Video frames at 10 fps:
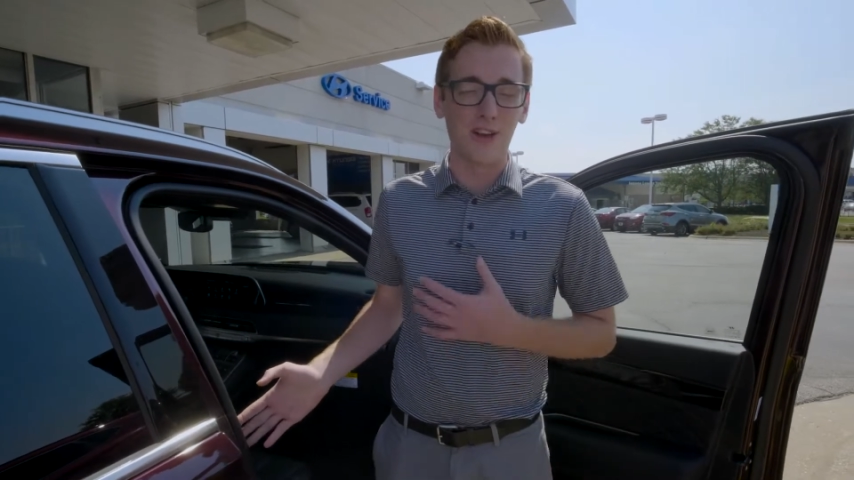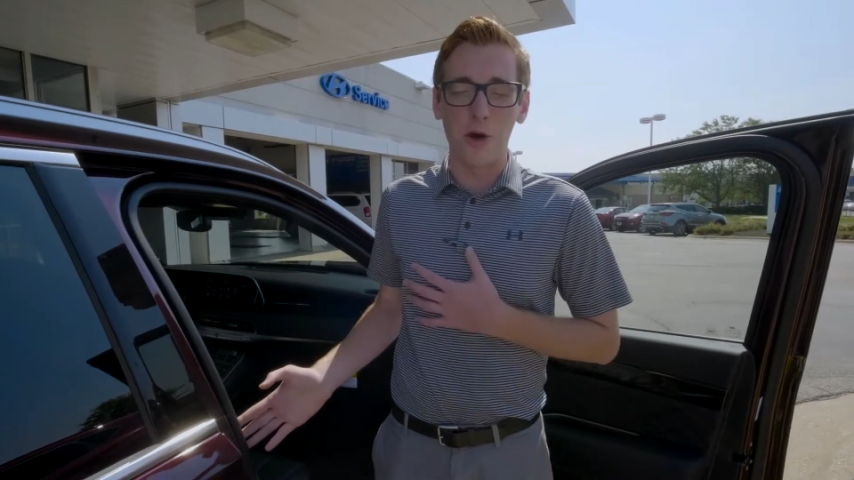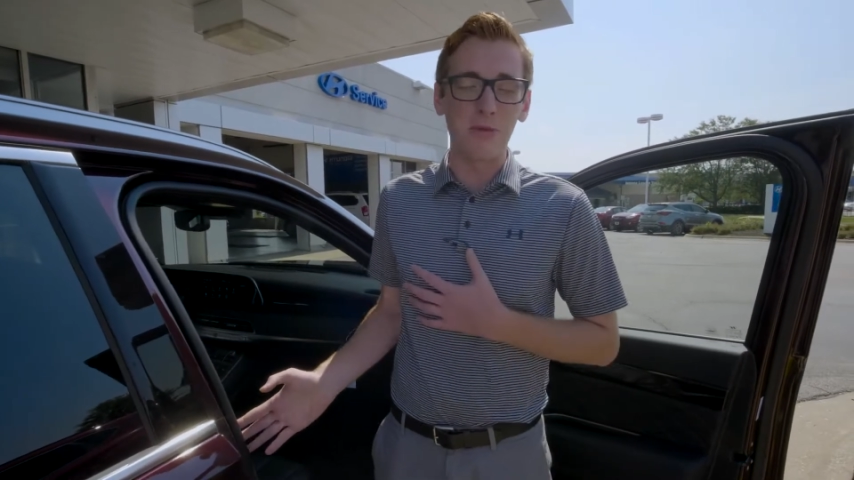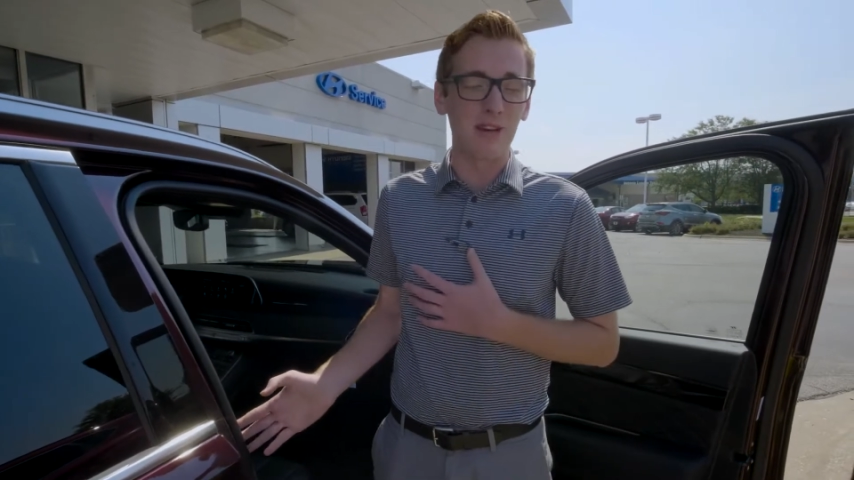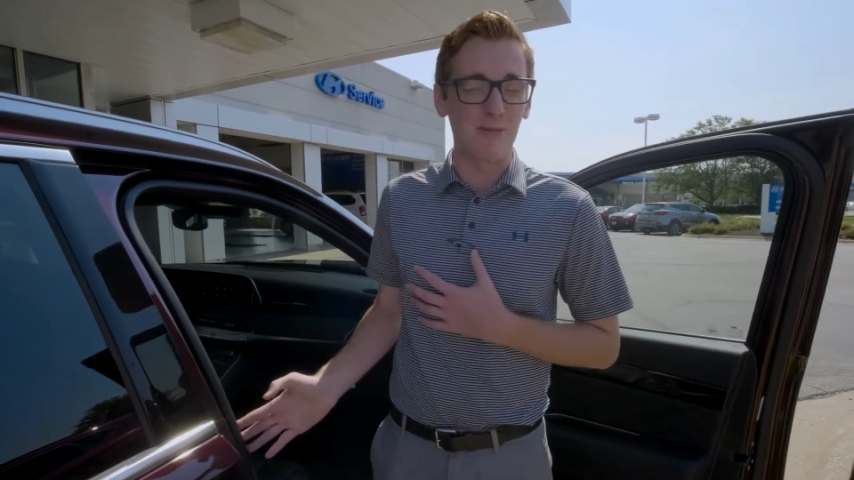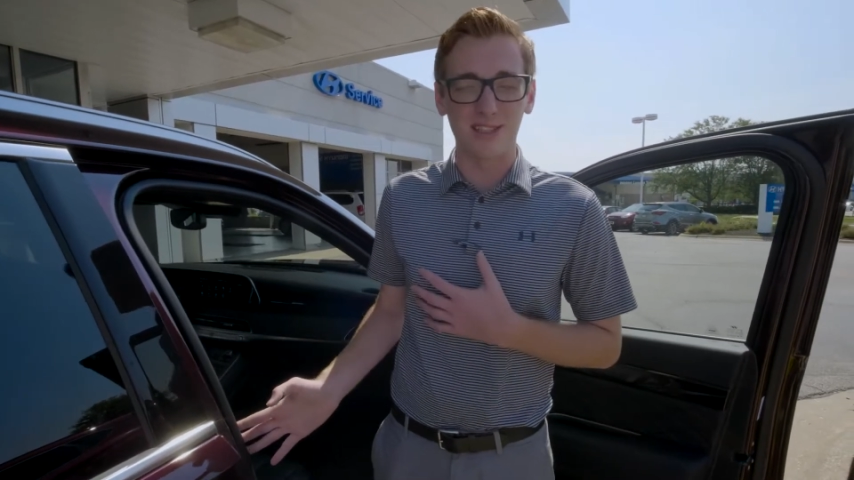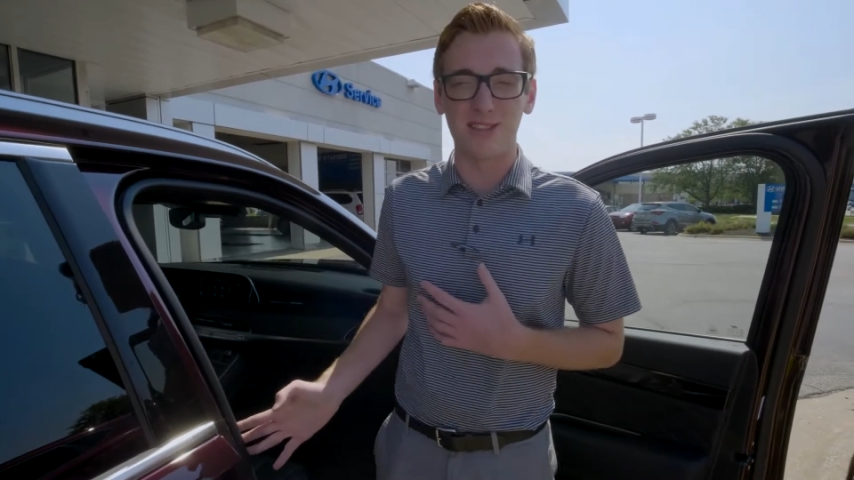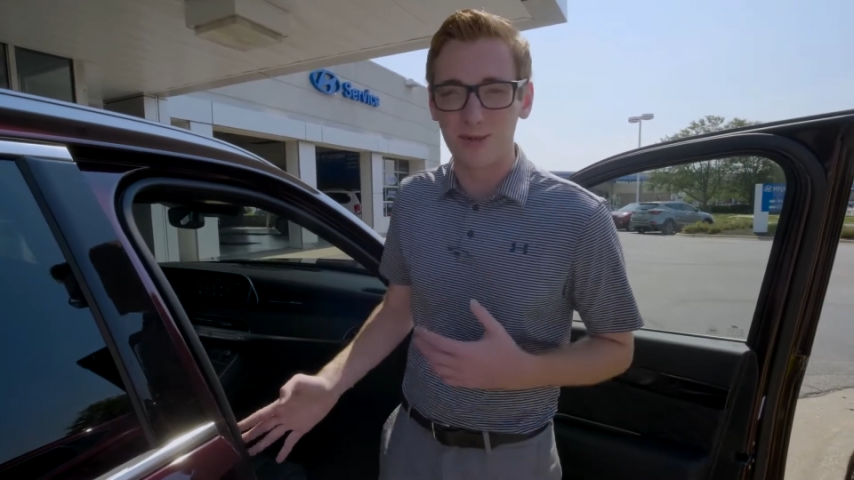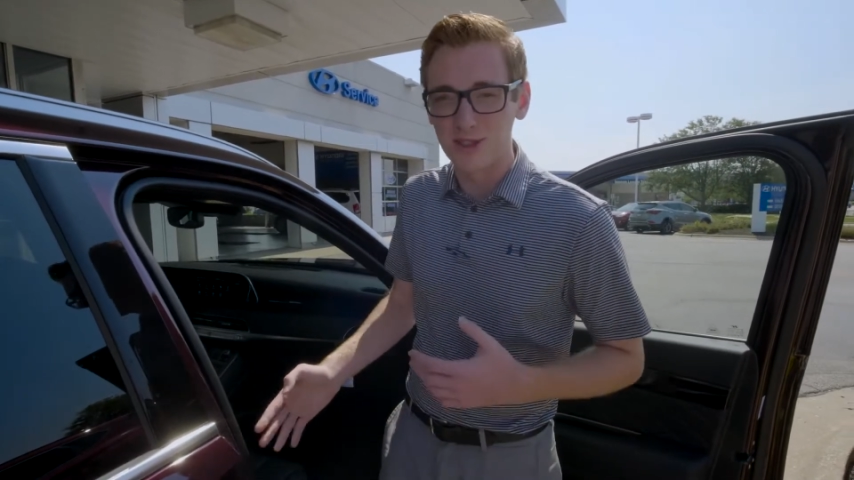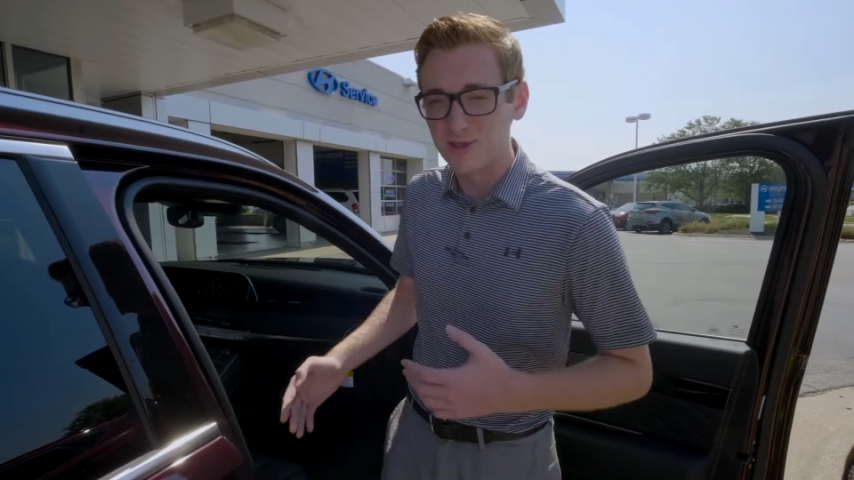I know me and my
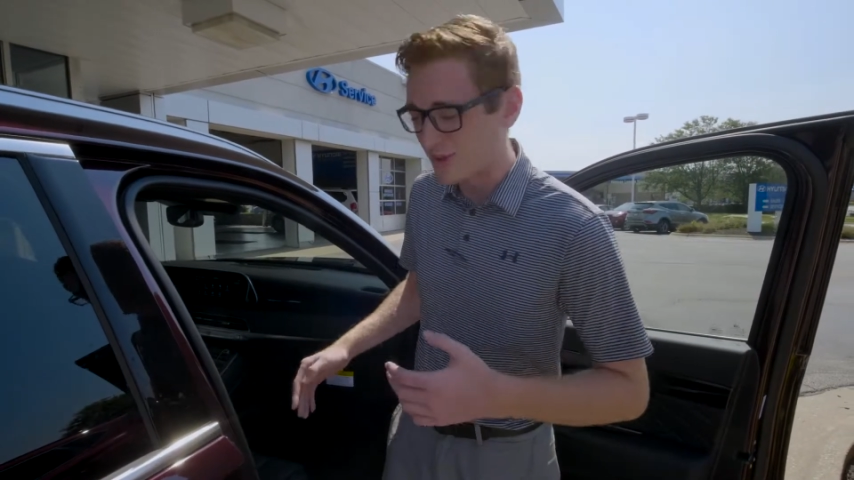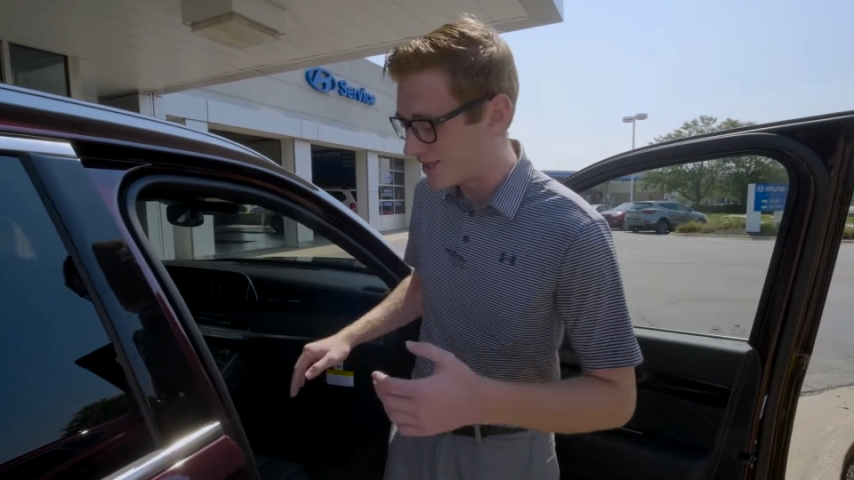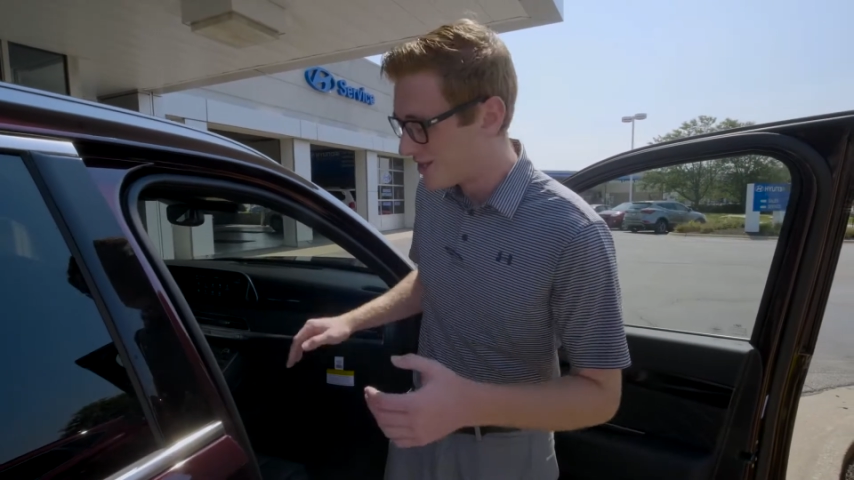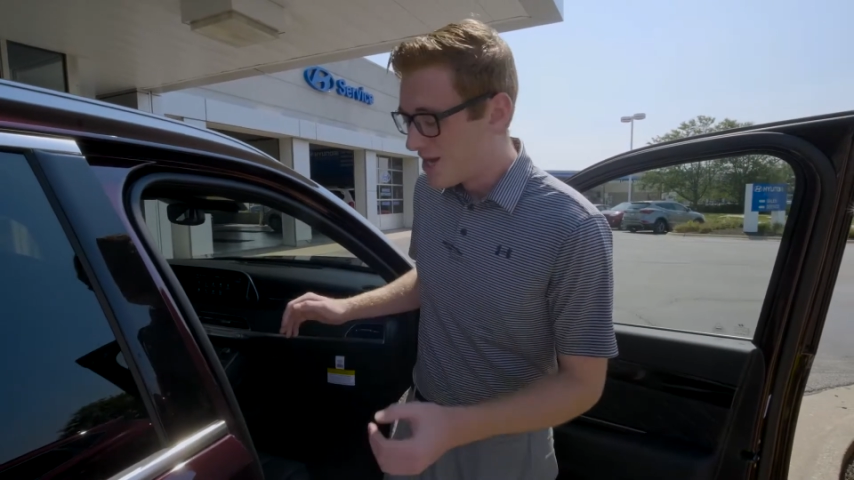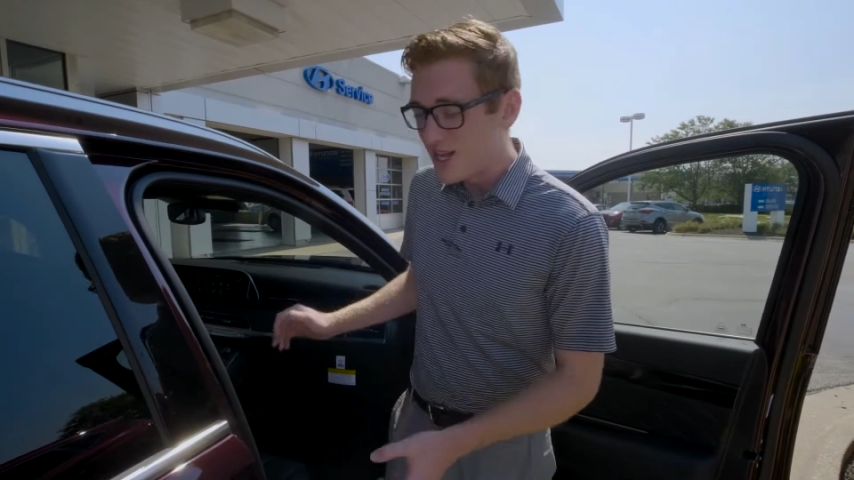siblings were.